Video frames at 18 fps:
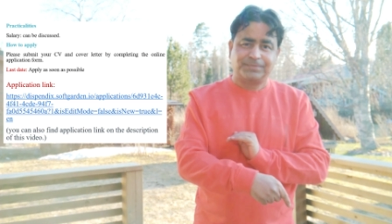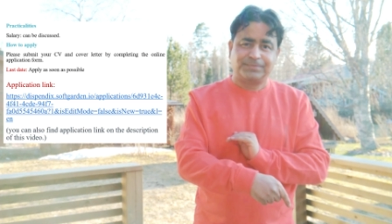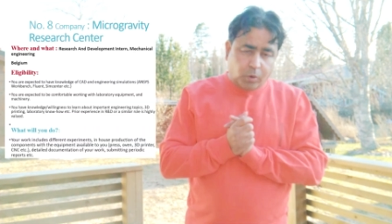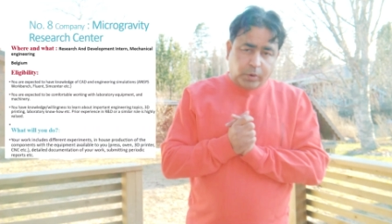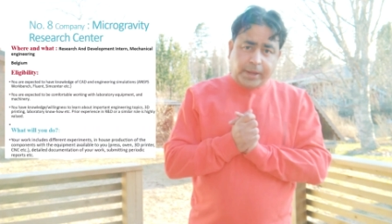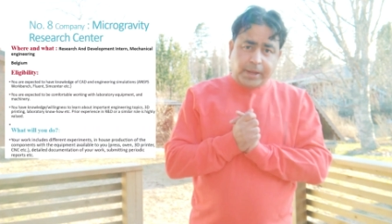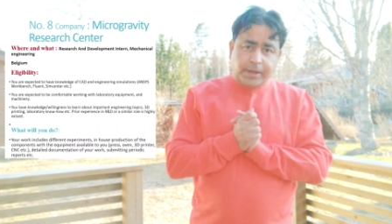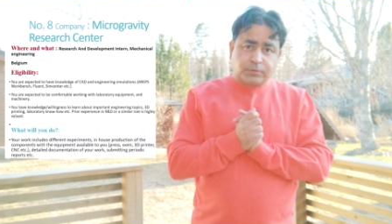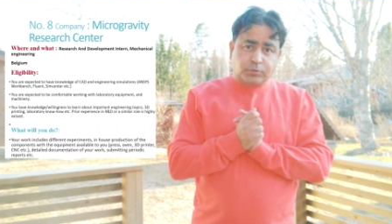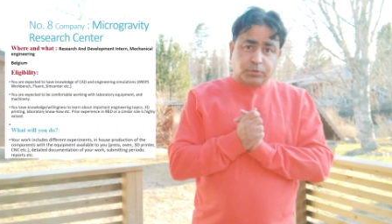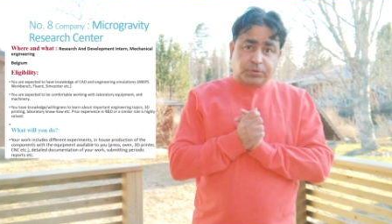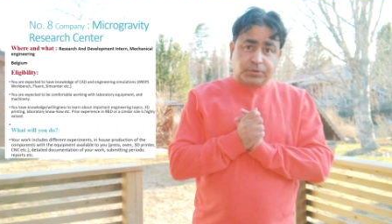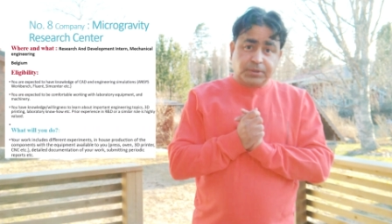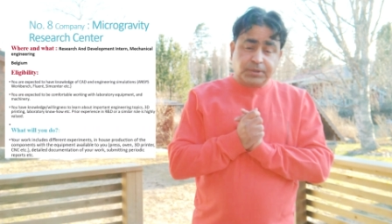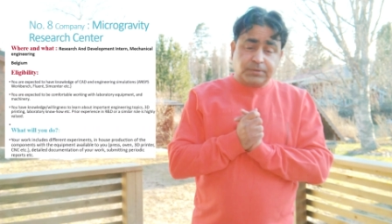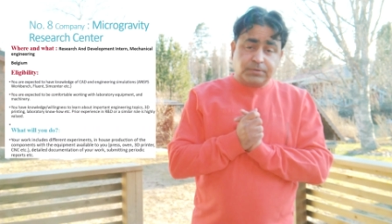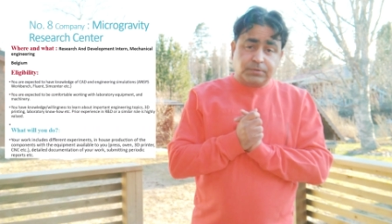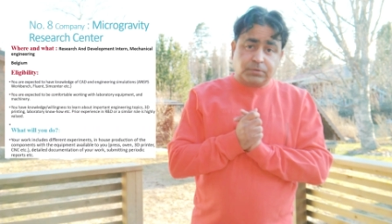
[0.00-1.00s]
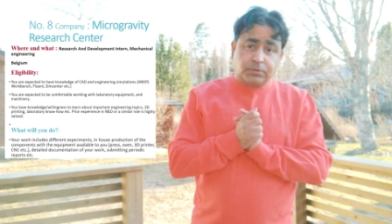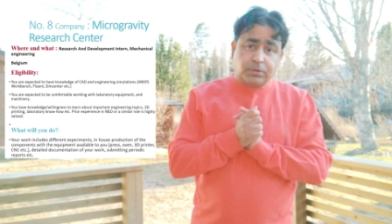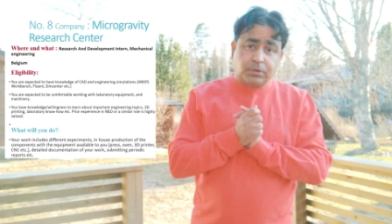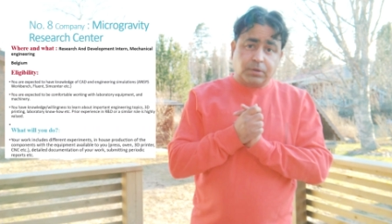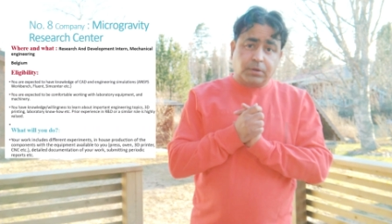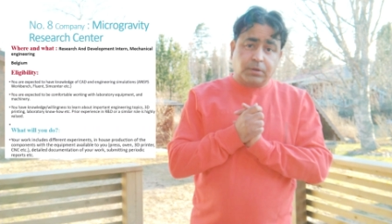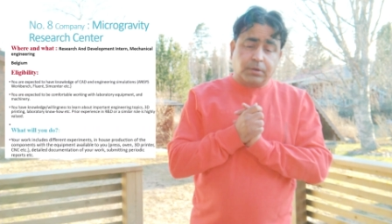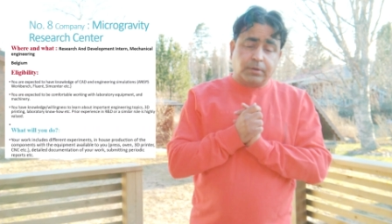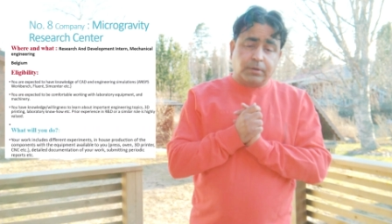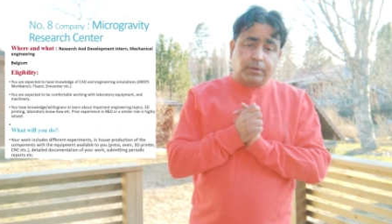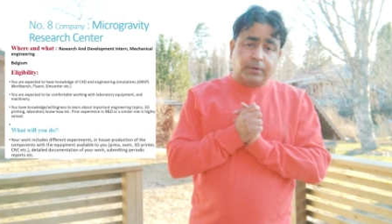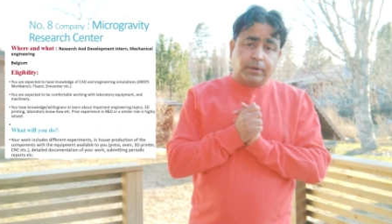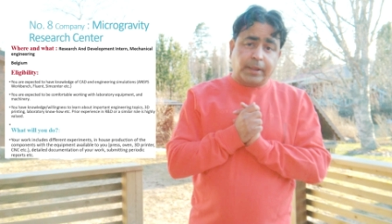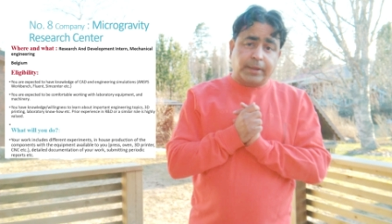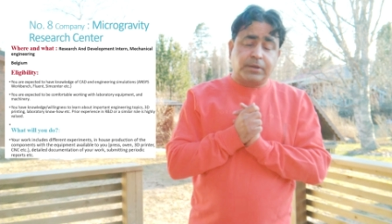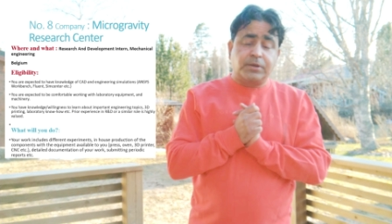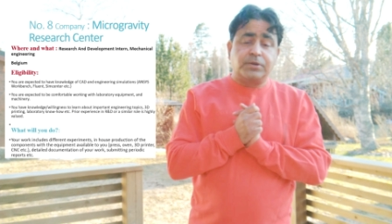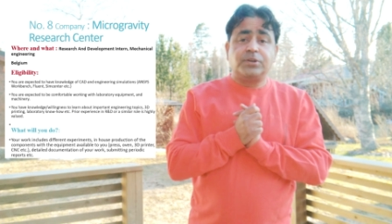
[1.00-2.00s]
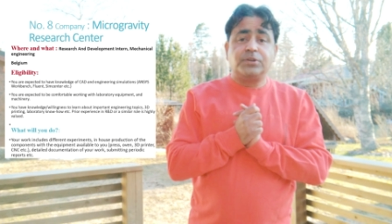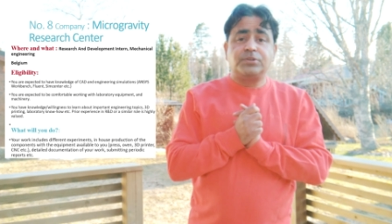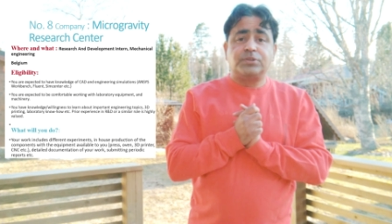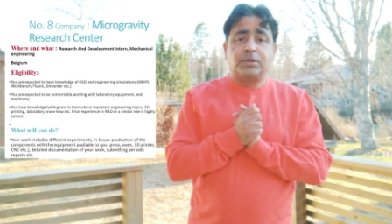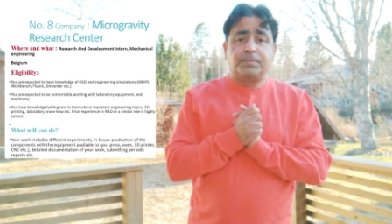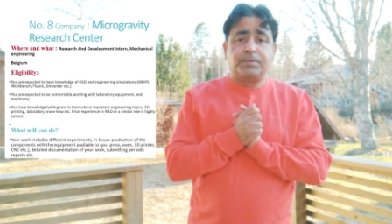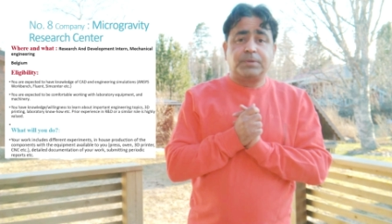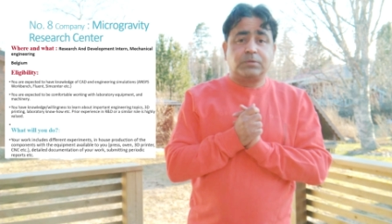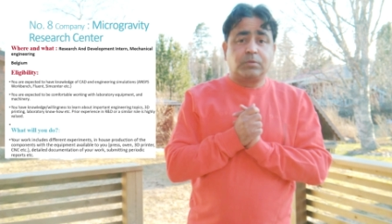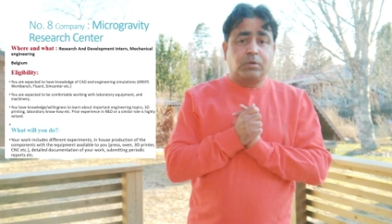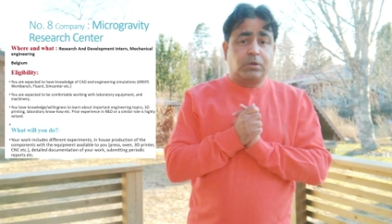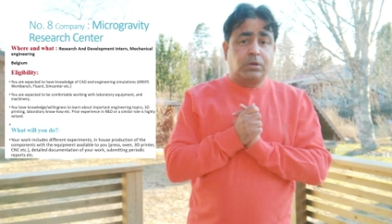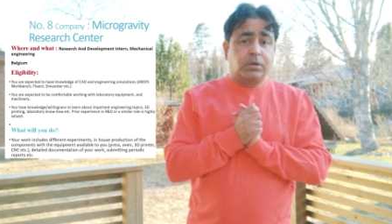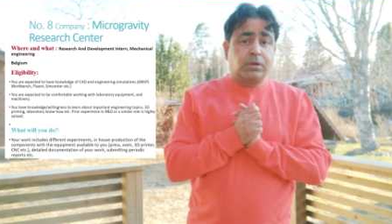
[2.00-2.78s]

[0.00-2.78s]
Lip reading: Okay, so this internship is